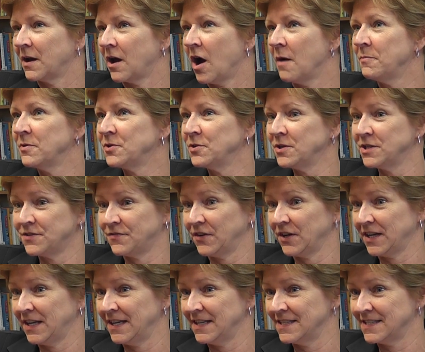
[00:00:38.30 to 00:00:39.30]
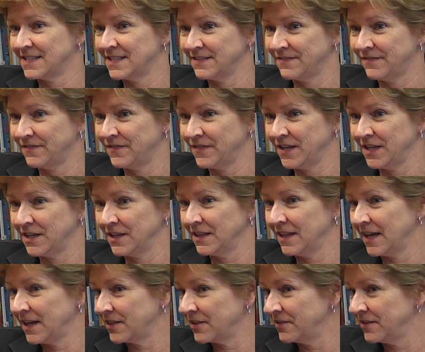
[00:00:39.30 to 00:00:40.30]
opportunities for kids to feel
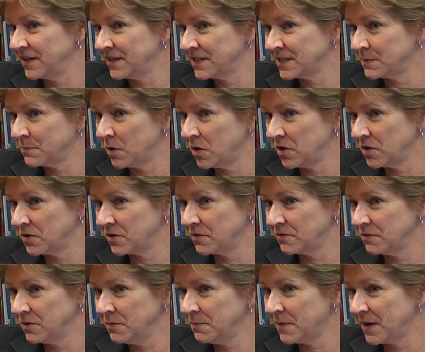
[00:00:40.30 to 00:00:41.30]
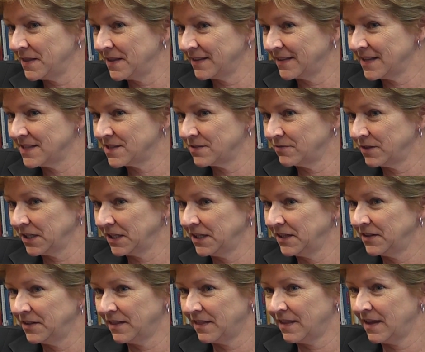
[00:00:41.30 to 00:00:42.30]
like they're in a smaller group, I think that's a really
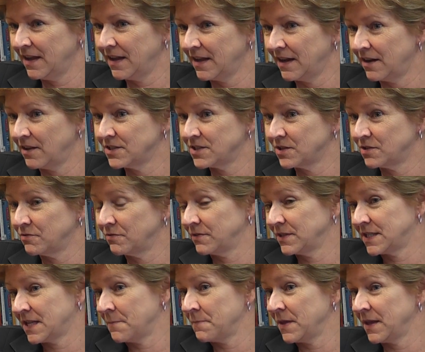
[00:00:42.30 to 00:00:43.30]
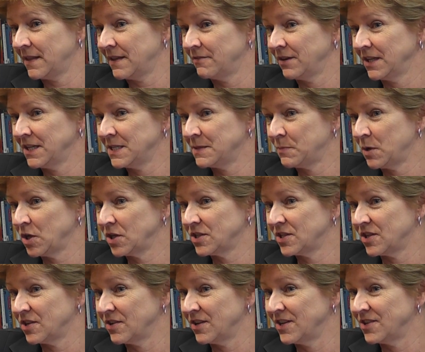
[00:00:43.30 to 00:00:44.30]
good thing, and also something that really sparks
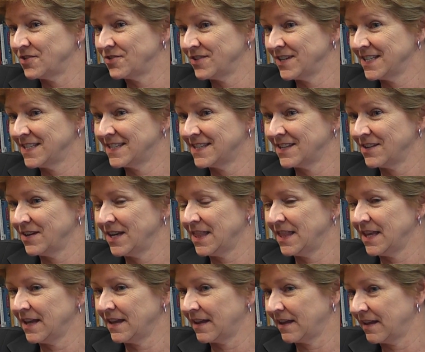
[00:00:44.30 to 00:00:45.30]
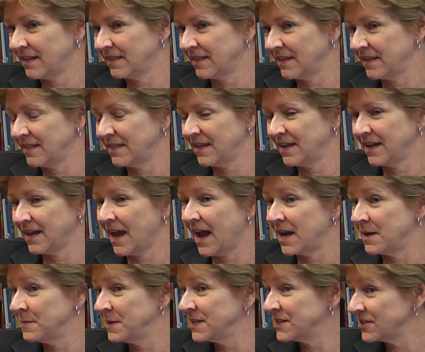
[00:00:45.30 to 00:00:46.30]
their interest. So I think the
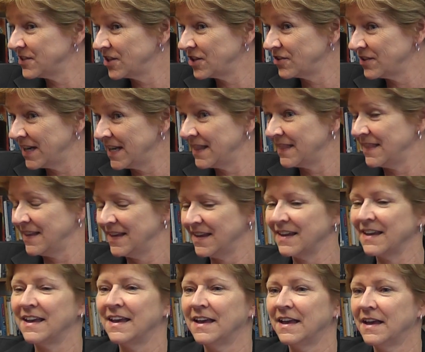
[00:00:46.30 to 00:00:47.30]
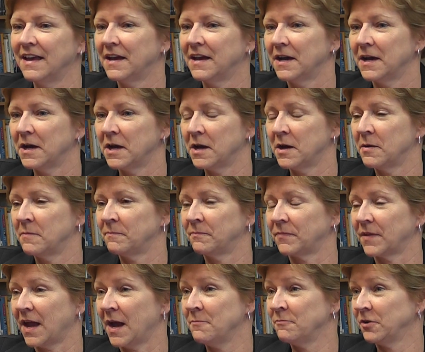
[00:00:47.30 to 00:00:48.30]
academies are a great thing.
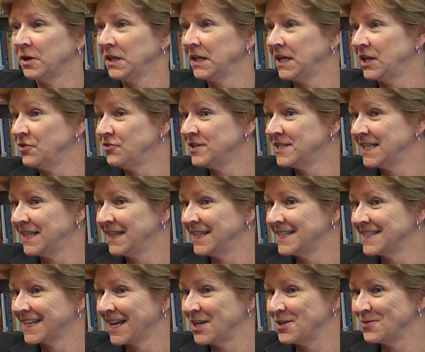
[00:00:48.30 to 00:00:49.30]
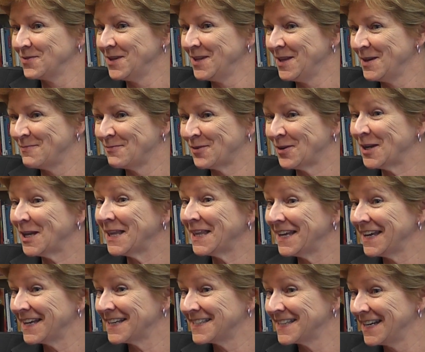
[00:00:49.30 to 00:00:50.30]
I'm really interested in the schedule. I'm
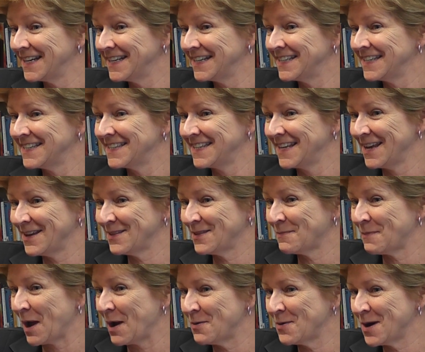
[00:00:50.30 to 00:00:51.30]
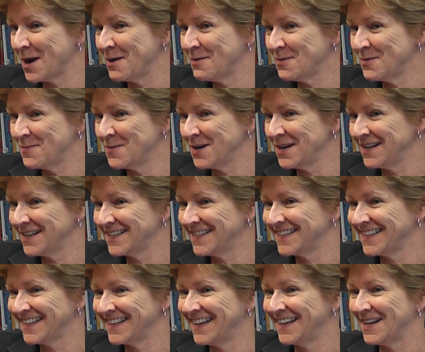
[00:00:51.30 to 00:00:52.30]
really excited to see how the Power Hour works.
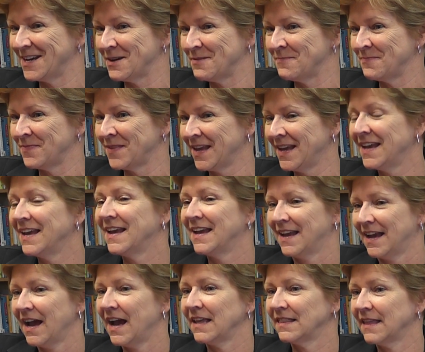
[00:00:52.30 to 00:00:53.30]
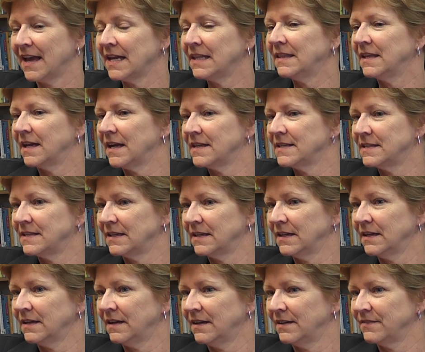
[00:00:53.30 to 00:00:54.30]
I like the
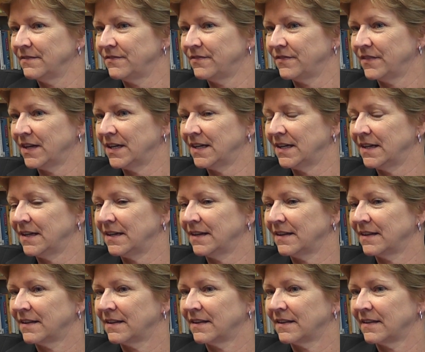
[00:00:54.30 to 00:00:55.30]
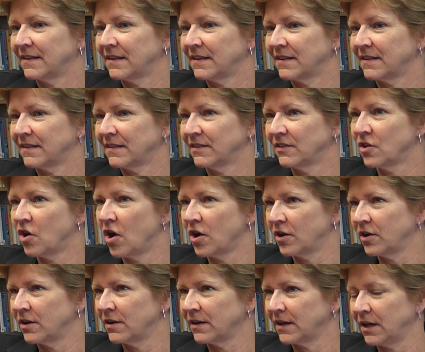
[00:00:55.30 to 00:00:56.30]
idea of
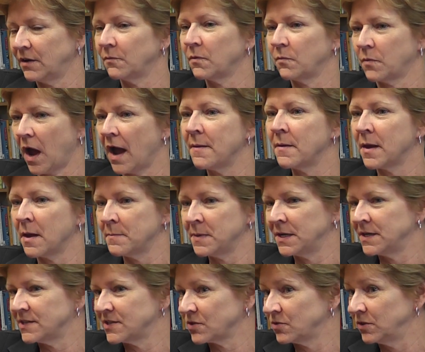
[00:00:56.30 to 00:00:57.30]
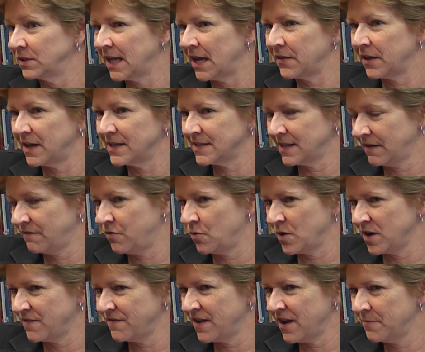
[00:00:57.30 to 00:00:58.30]
longer, I am in a school now that has like
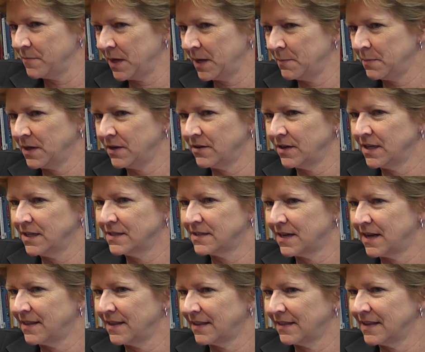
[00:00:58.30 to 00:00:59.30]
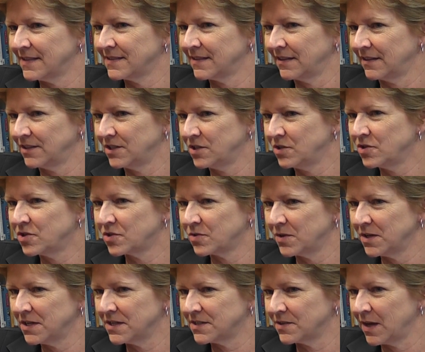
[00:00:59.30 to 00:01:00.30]
45-minute periods, and I think that's a little too
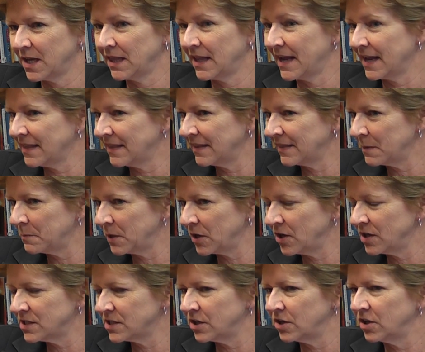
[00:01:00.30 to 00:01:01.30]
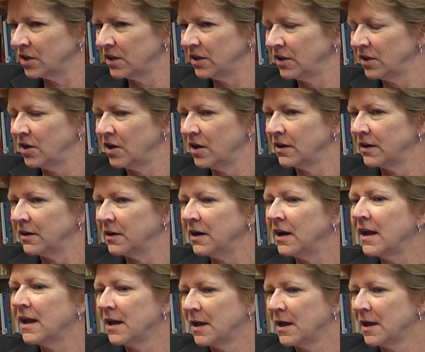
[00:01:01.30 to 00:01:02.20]
short, so I like that the periods are a little longer,